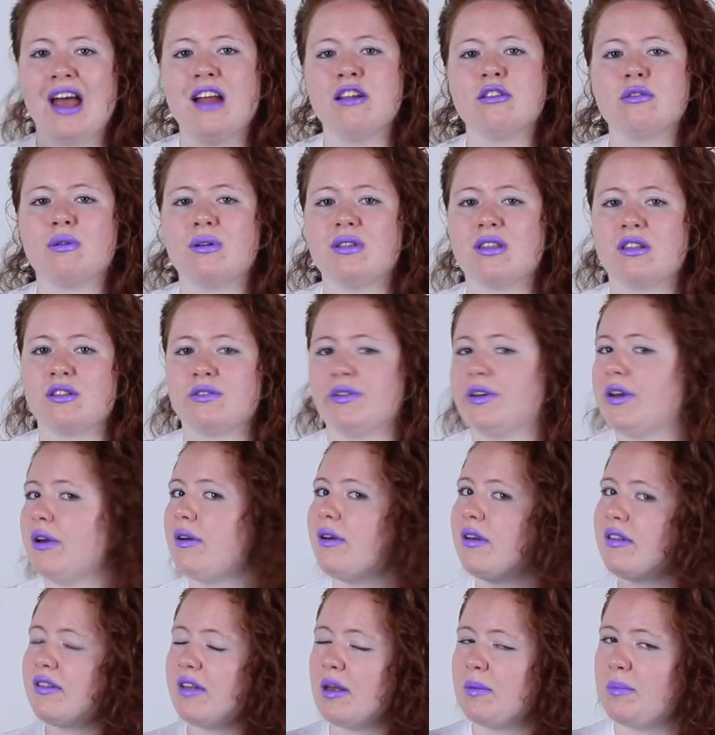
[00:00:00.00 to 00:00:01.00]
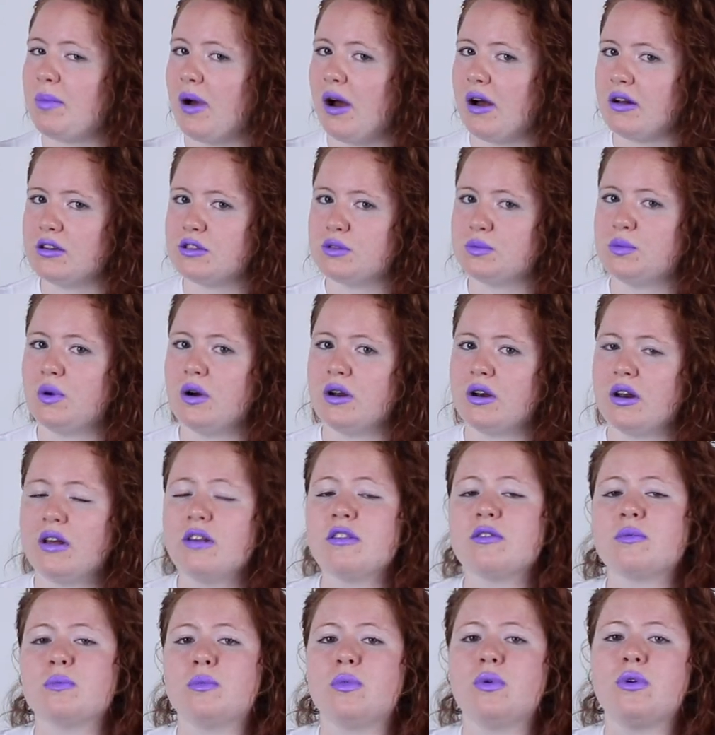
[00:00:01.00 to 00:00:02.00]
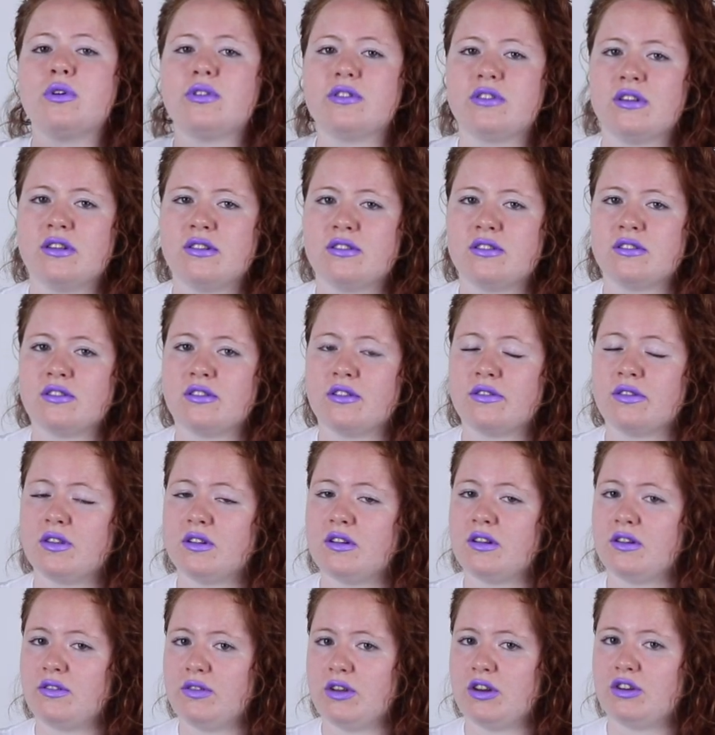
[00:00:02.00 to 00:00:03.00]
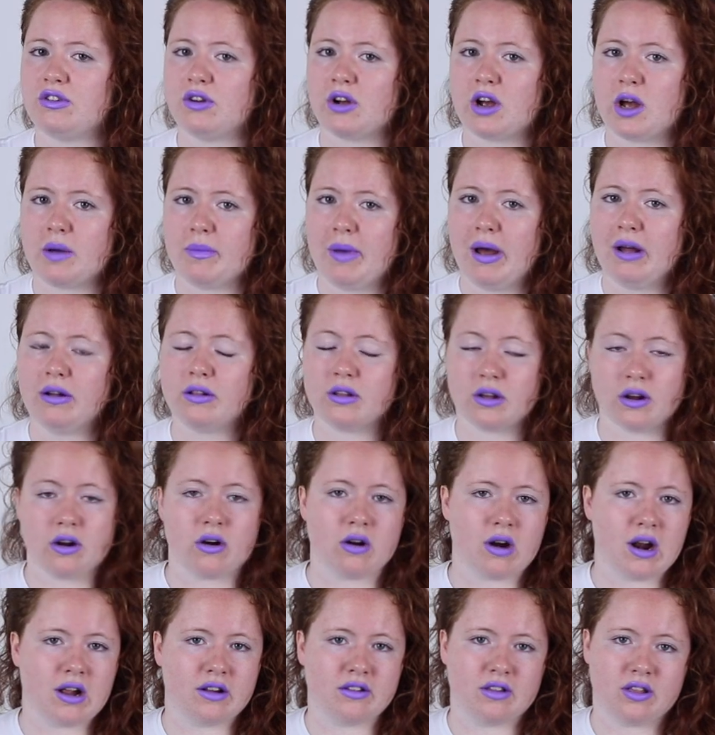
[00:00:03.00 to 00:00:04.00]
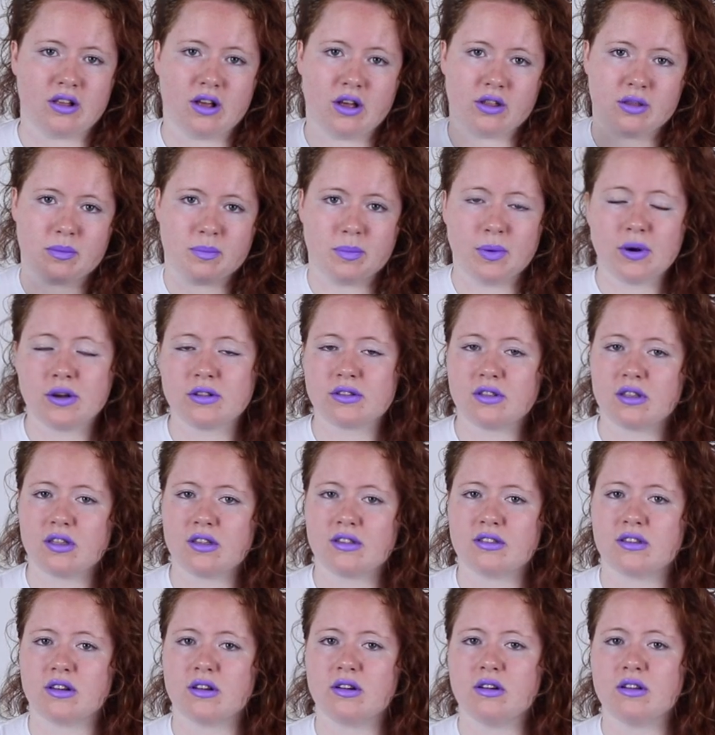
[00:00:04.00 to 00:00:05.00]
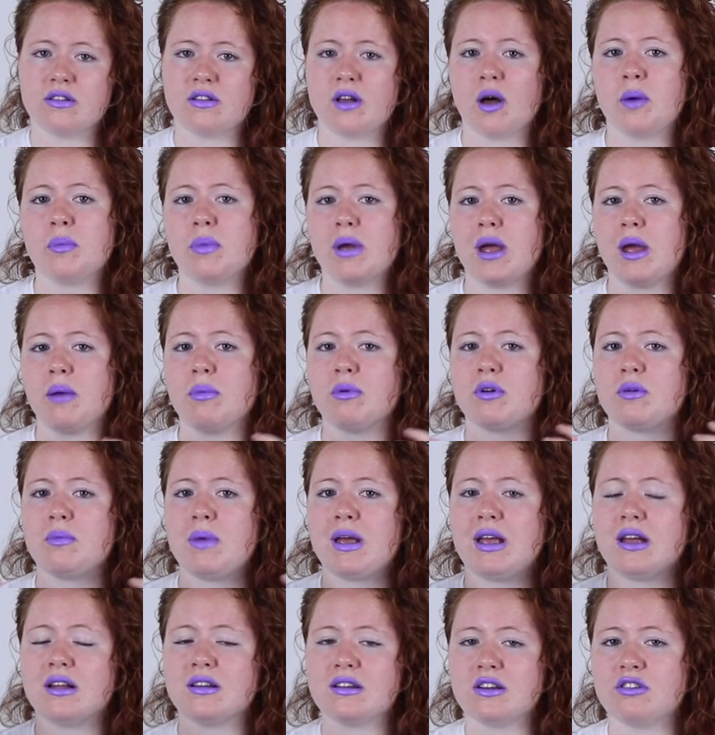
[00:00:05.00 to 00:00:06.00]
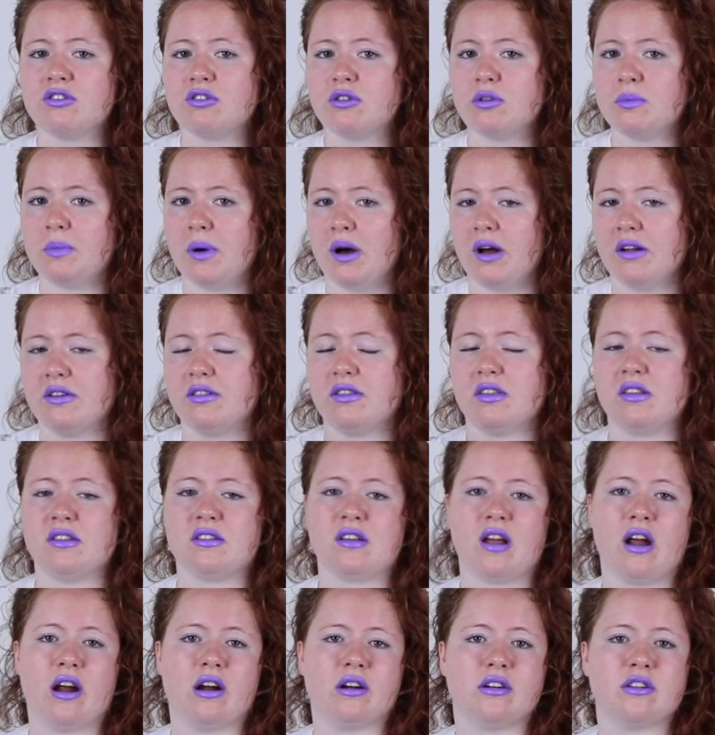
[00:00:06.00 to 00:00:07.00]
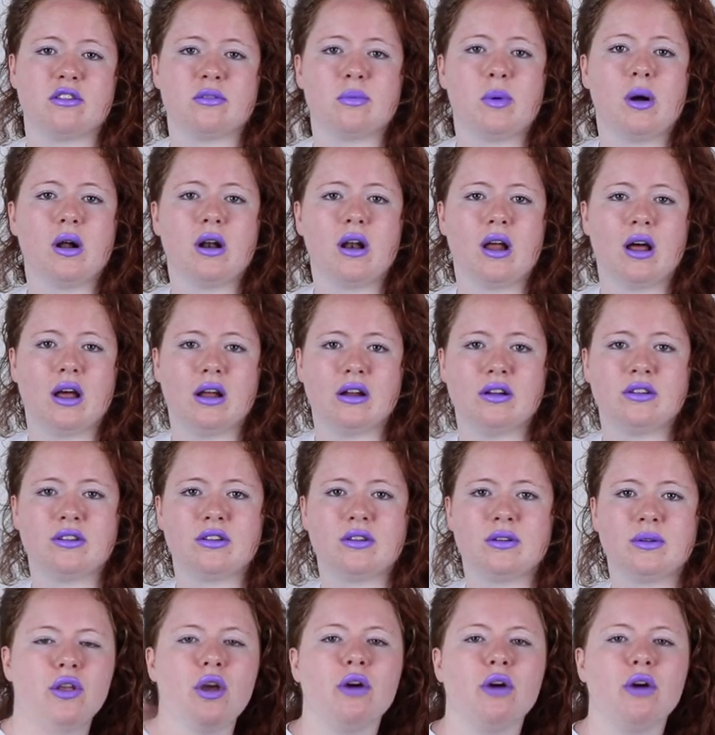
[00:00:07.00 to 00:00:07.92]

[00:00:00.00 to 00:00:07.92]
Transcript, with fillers: Hence why this video is a part one. As more seasons of the TV show come out that correlate to the other books of the series, I'll be able to make additional parts of this character spotlight.